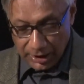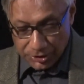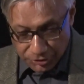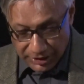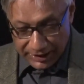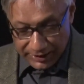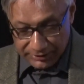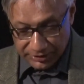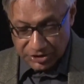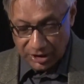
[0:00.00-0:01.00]
Today,
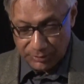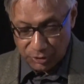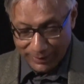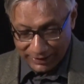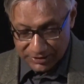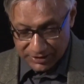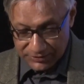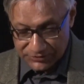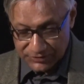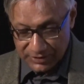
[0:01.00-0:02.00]
the term
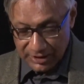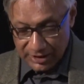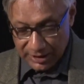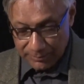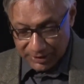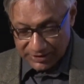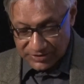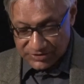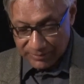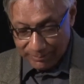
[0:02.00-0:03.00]
humanities
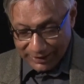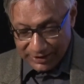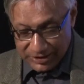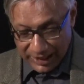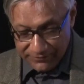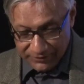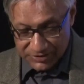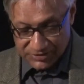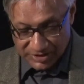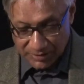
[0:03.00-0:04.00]
embraces the many
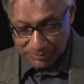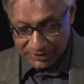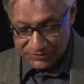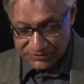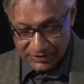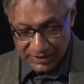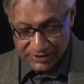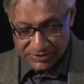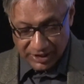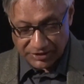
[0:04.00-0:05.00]
diverse disciplines
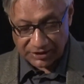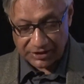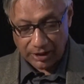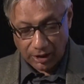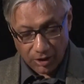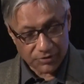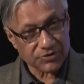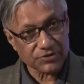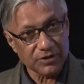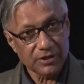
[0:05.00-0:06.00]
studying the
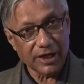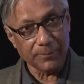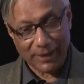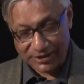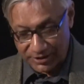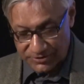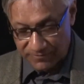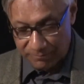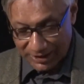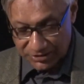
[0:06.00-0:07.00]
arts and patterns
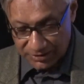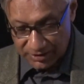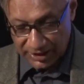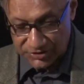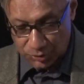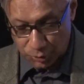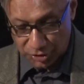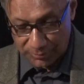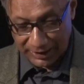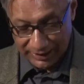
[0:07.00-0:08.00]
of mental and
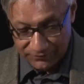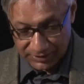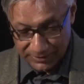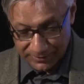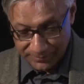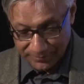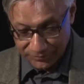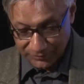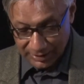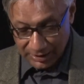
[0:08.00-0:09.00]
social behavior.
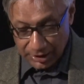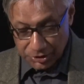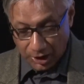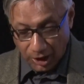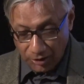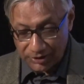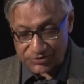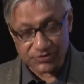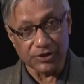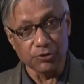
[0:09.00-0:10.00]
To
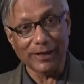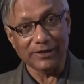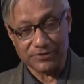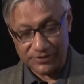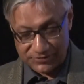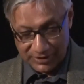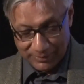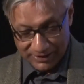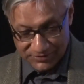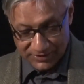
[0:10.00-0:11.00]
harness the humanities, it
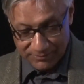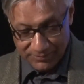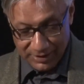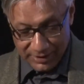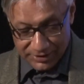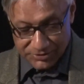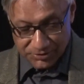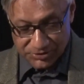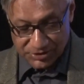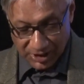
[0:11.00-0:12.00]
might seem, is to
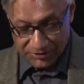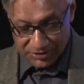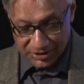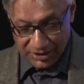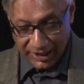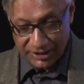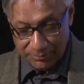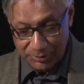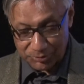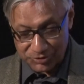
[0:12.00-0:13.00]
stunt and
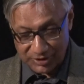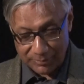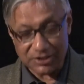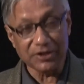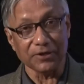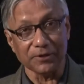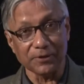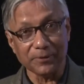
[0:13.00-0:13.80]
abuse the material.